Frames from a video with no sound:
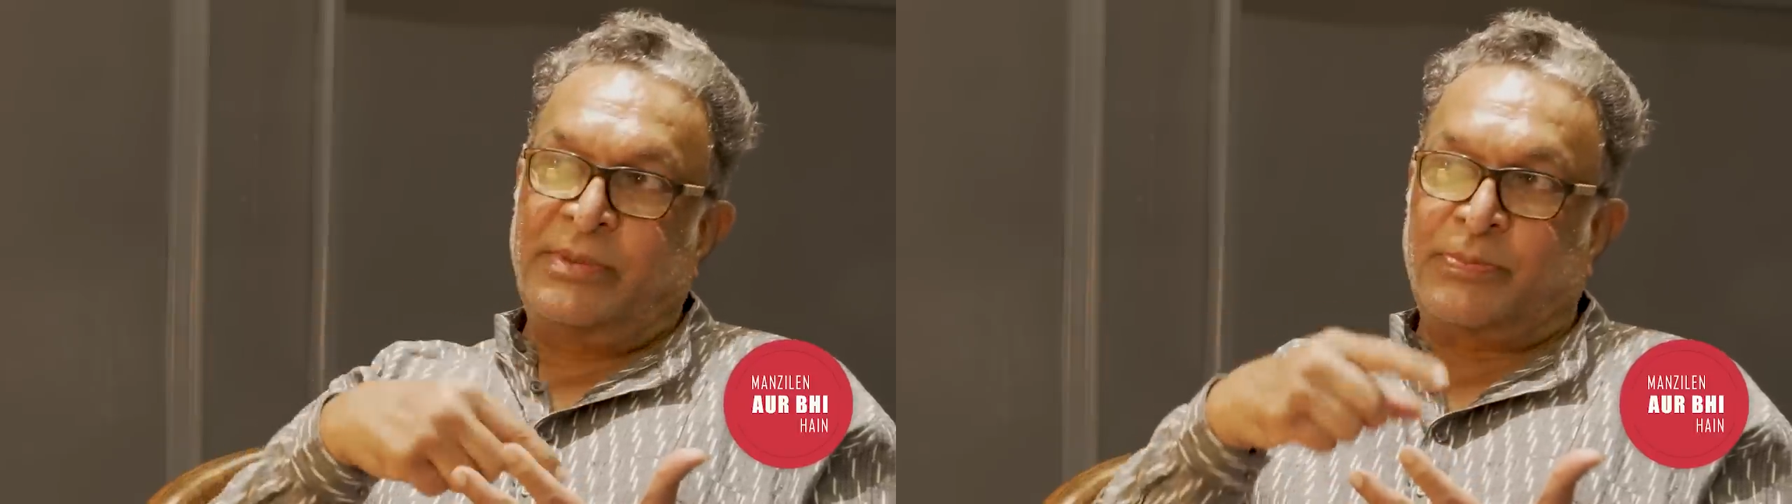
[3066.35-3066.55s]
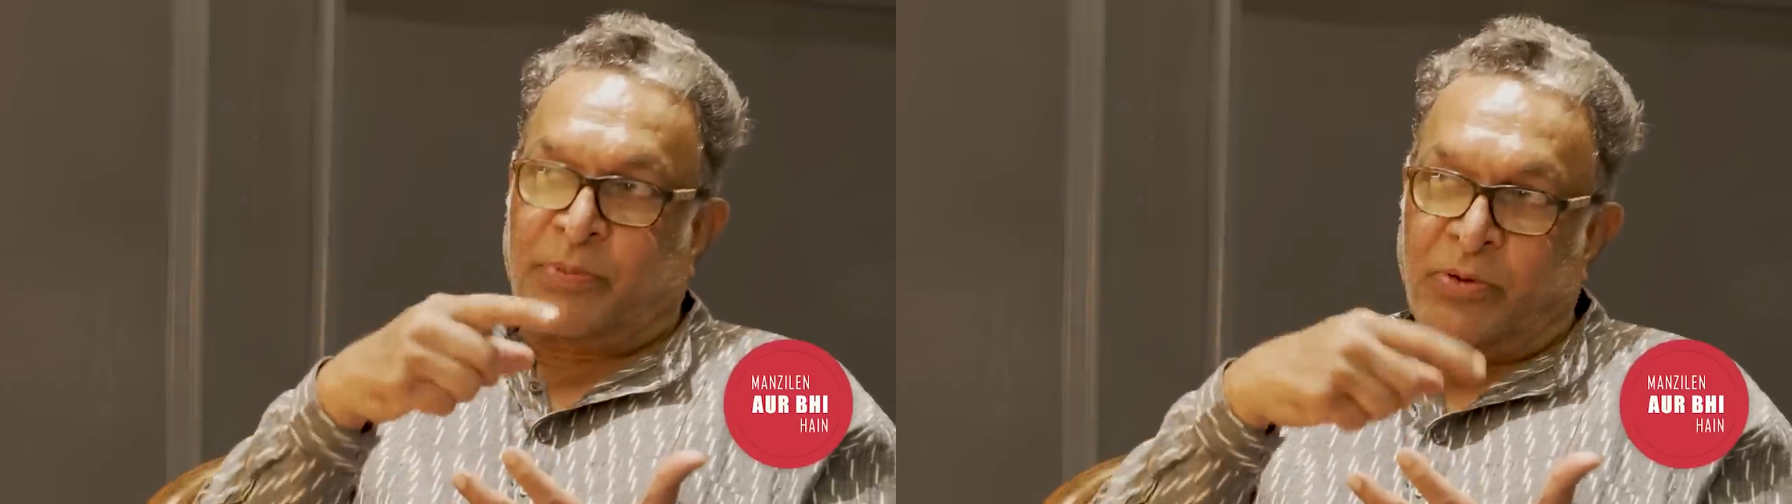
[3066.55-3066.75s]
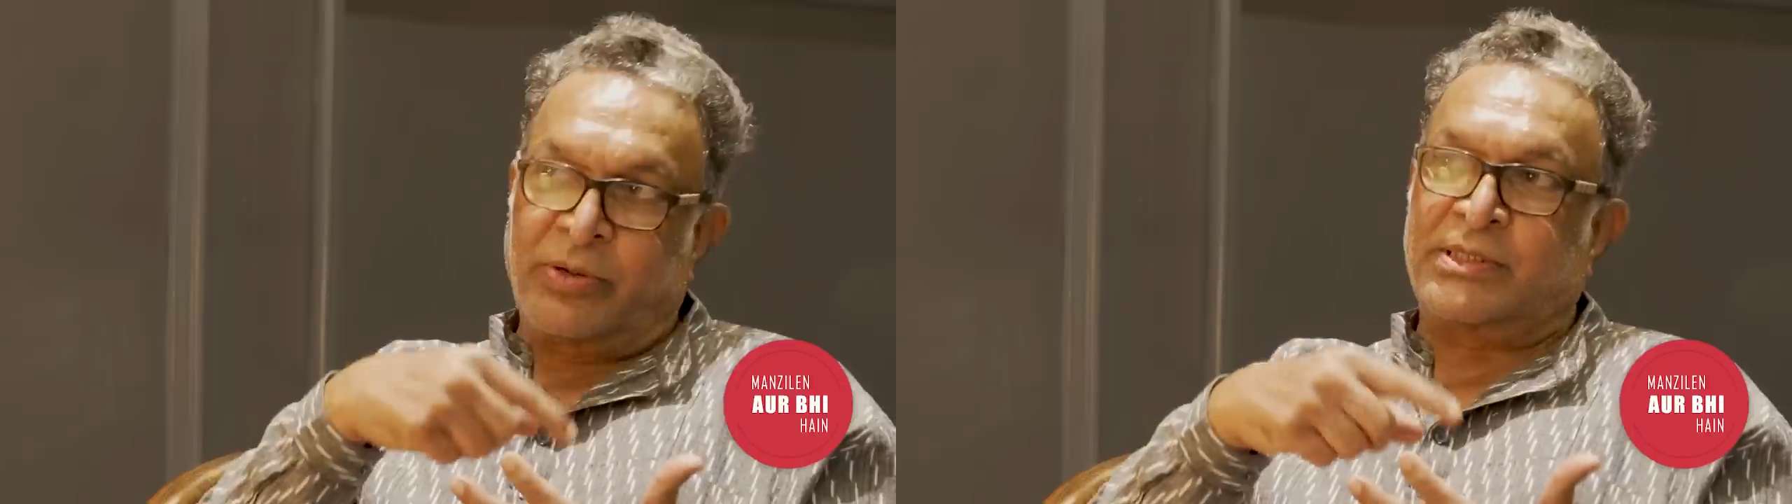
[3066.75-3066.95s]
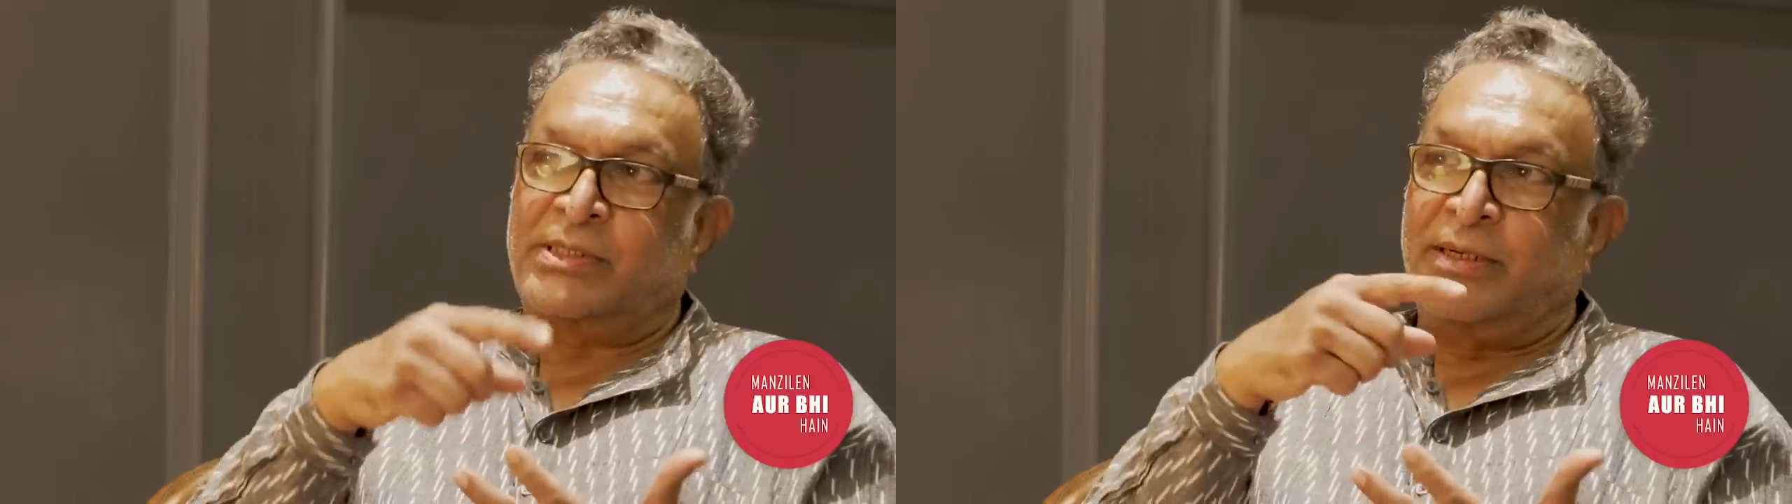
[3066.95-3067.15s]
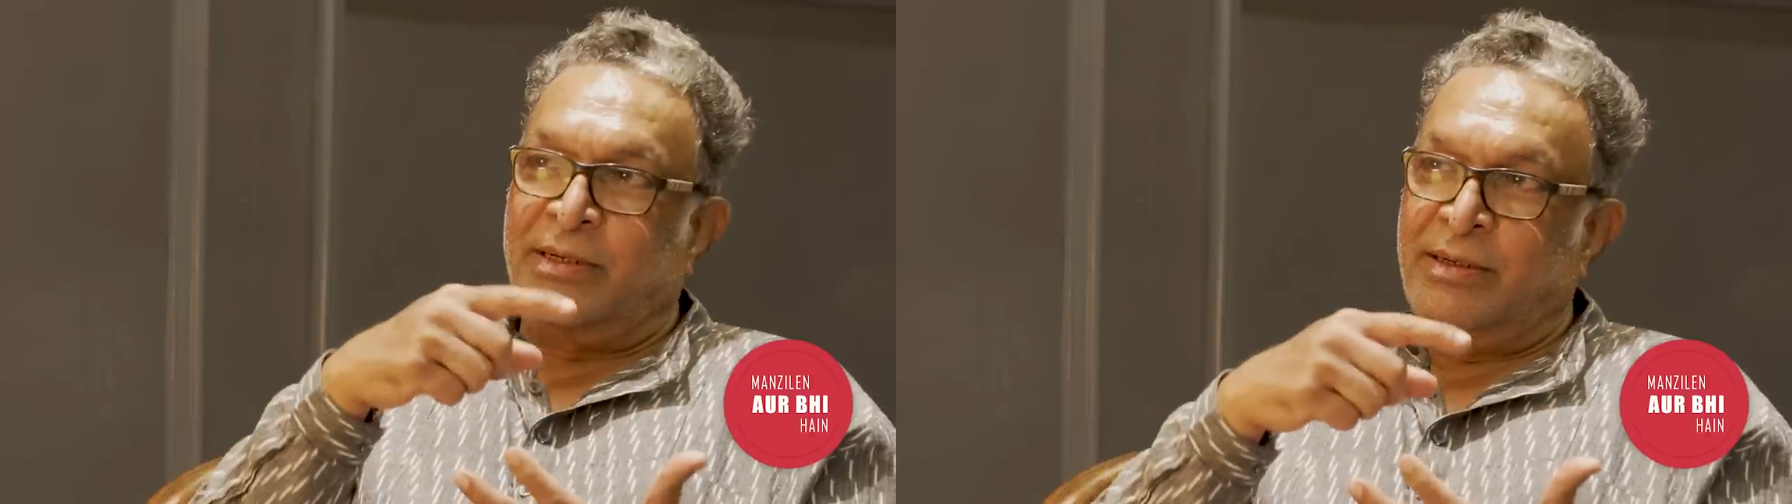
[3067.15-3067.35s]
is
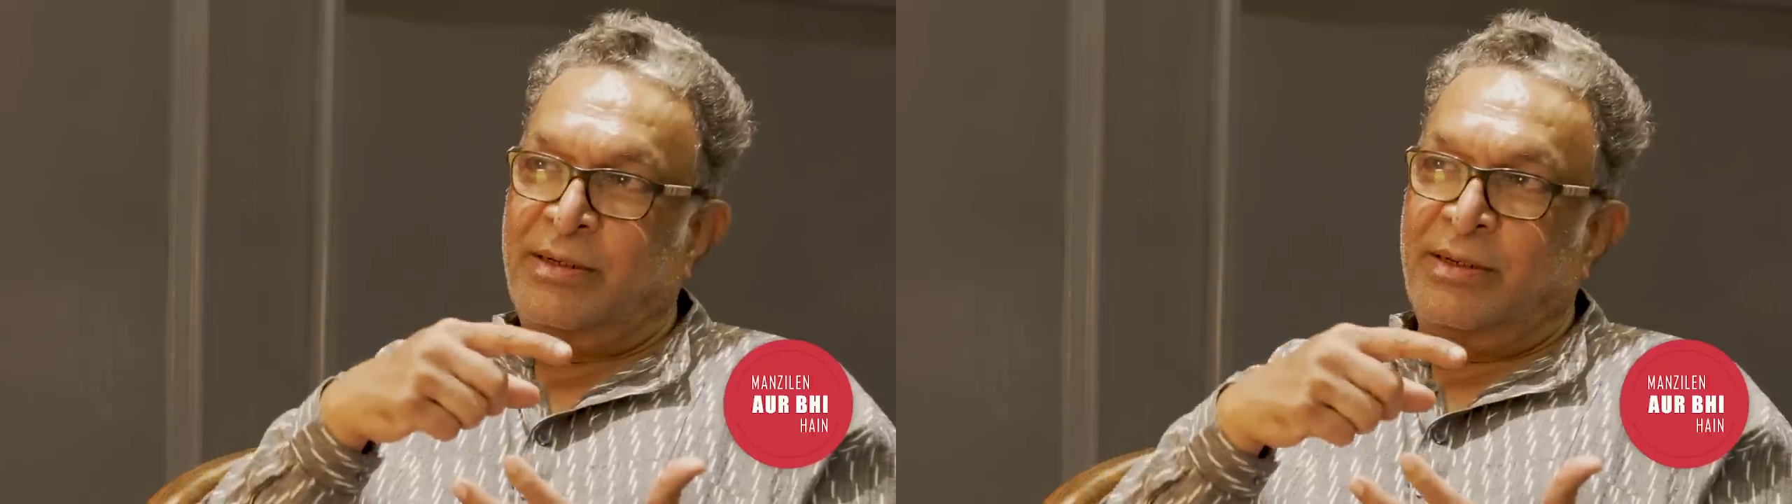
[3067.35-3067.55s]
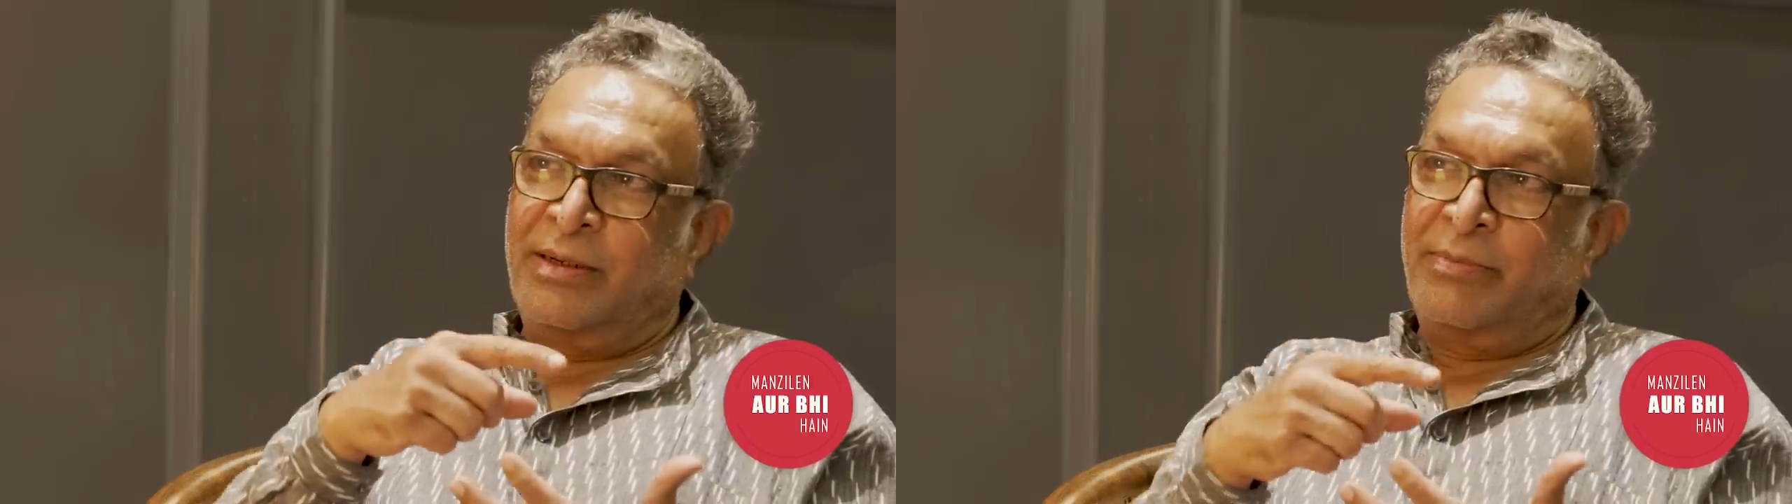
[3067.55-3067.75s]
progressing. Mm.